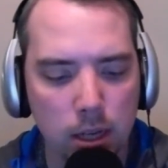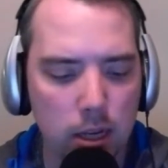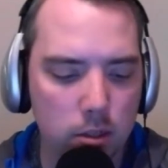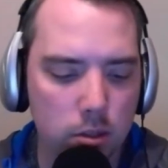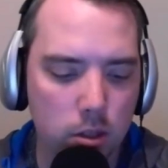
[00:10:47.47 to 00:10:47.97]

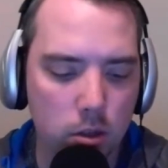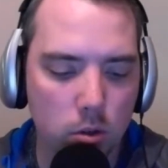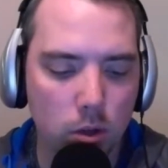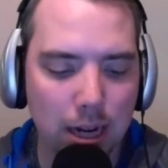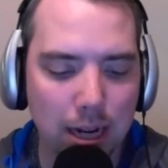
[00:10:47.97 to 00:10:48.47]
And
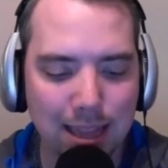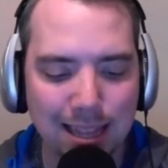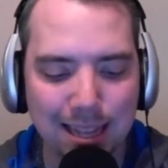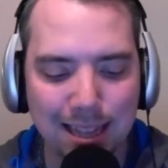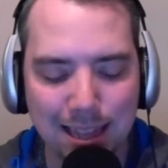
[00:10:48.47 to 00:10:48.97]
so I
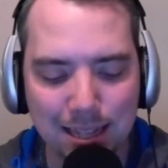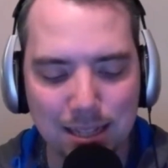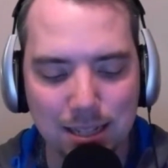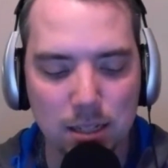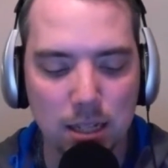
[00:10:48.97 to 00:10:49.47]
think
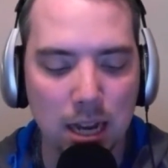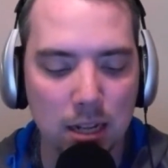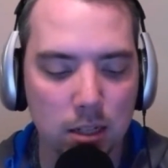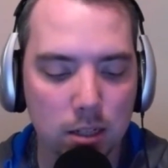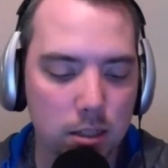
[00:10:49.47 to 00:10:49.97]
this is not
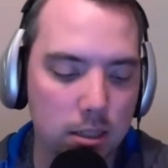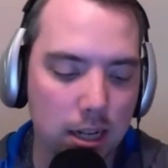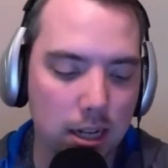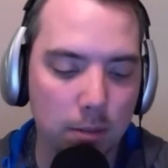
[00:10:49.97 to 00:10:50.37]
a good sign.